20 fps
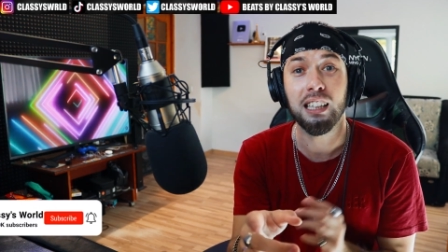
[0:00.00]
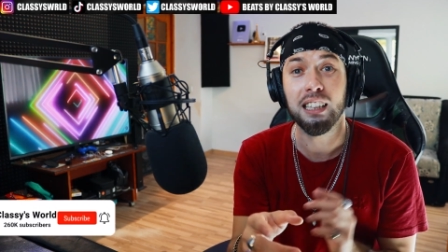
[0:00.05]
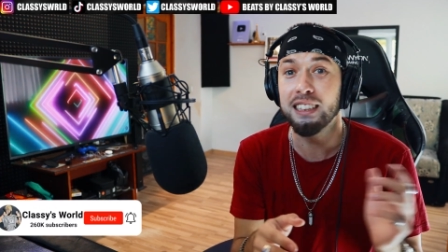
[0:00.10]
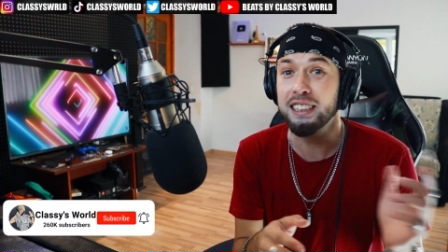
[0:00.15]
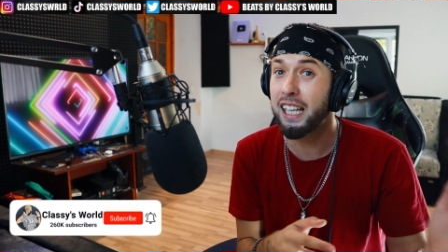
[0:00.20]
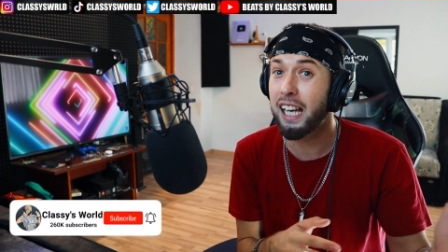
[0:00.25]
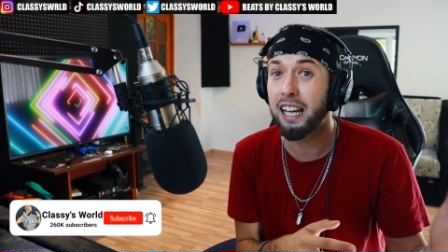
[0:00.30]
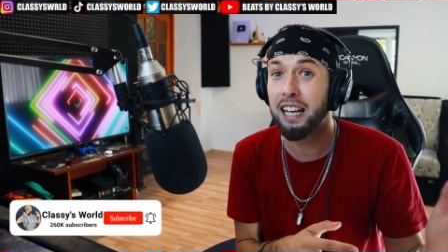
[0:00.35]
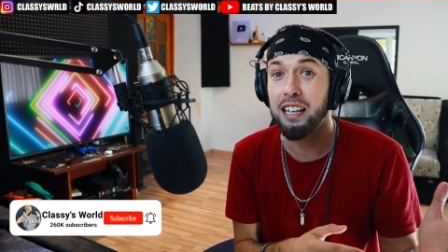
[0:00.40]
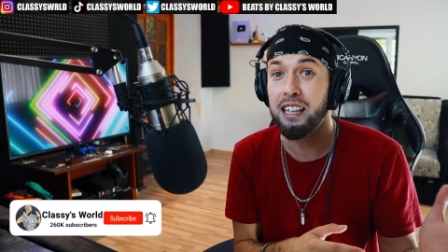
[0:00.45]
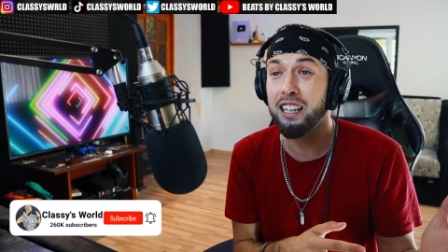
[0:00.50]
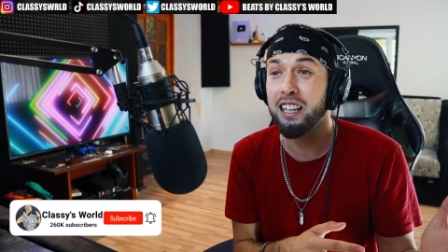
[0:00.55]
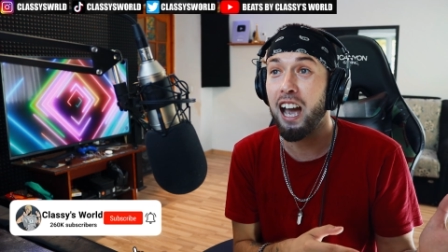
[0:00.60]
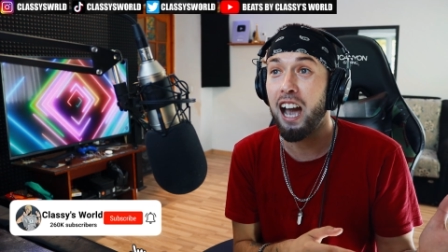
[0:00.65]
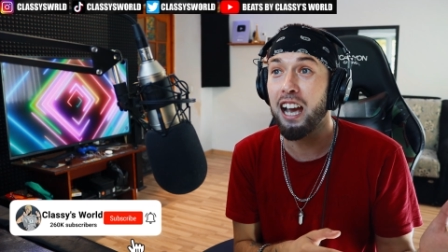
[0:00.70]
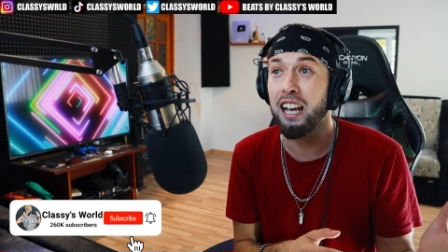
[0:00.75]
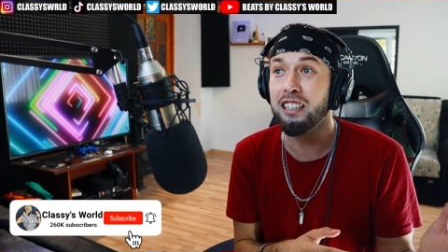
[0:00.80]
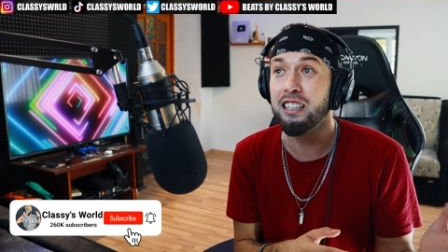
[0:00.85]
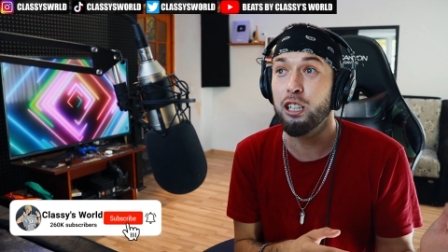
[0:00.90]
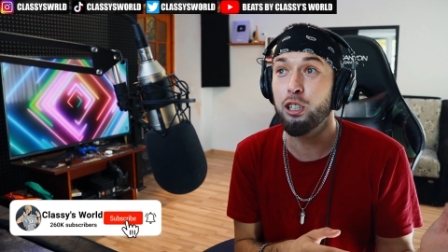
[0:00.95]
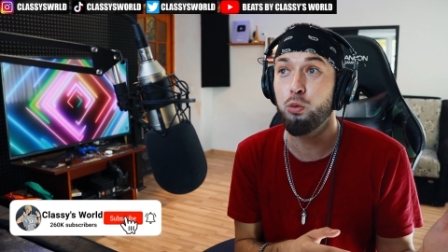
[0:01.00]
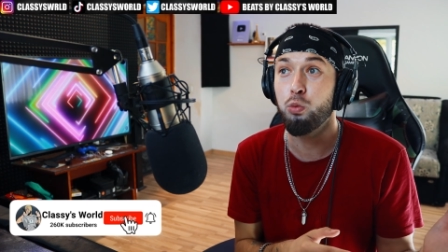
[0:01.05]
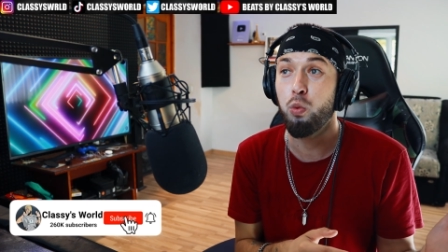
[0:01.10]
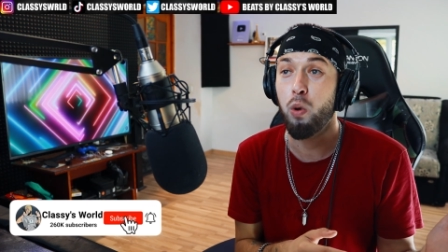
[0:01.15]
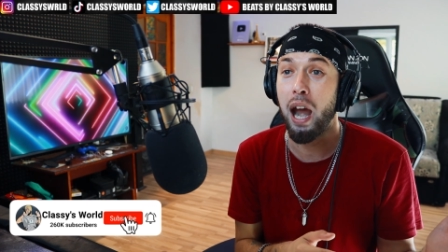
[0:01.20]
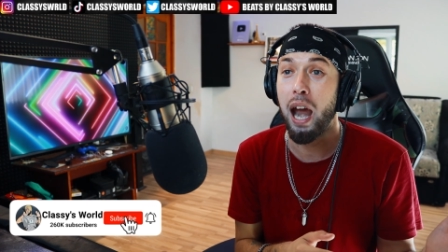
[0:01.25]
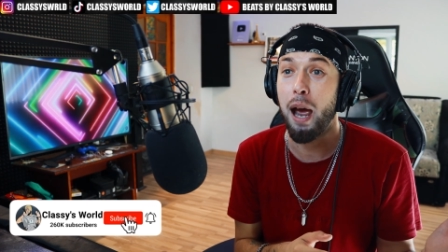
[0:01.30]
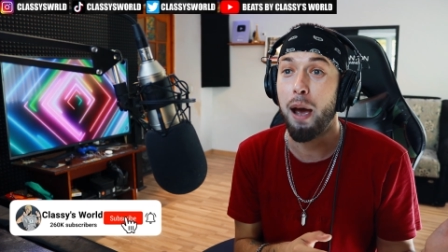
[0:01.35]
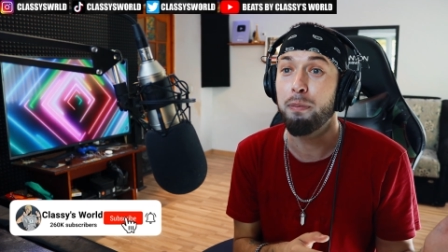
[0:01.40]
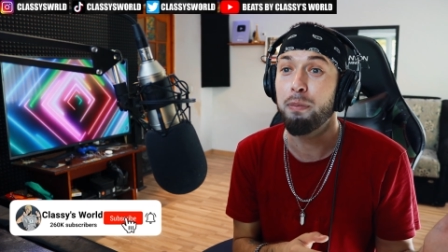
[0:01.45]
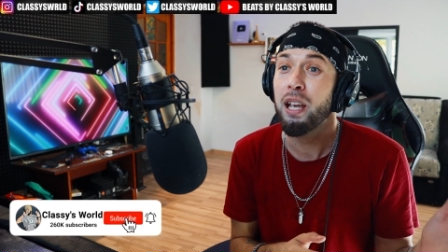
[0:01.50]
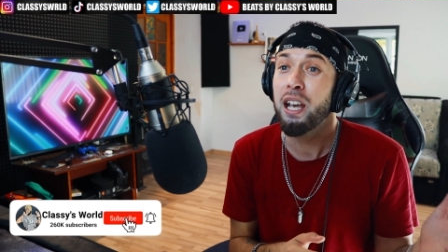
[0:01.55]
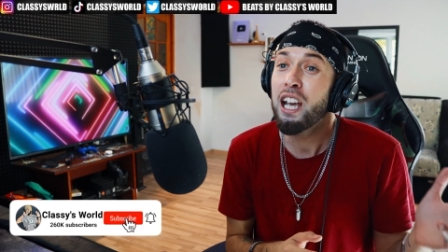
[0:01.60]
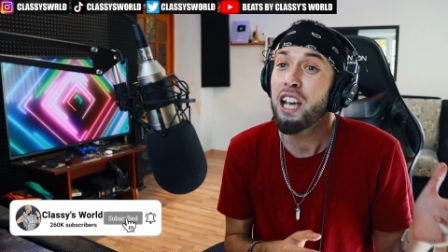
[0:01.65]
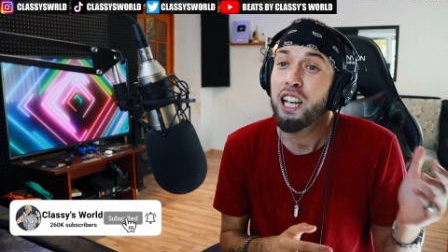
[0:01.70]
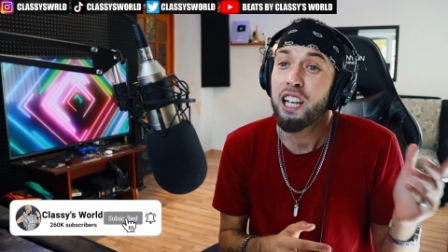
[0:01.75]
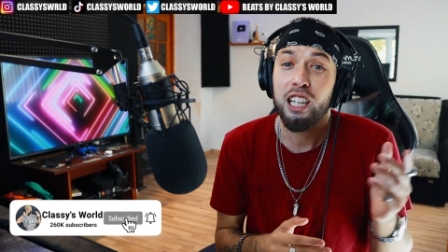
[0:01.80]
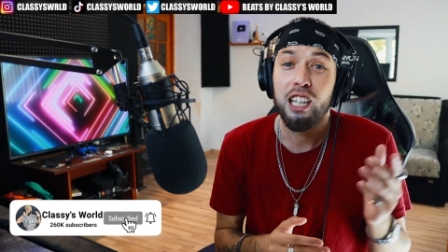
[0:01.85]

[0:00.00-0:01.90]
The second guy that rapped.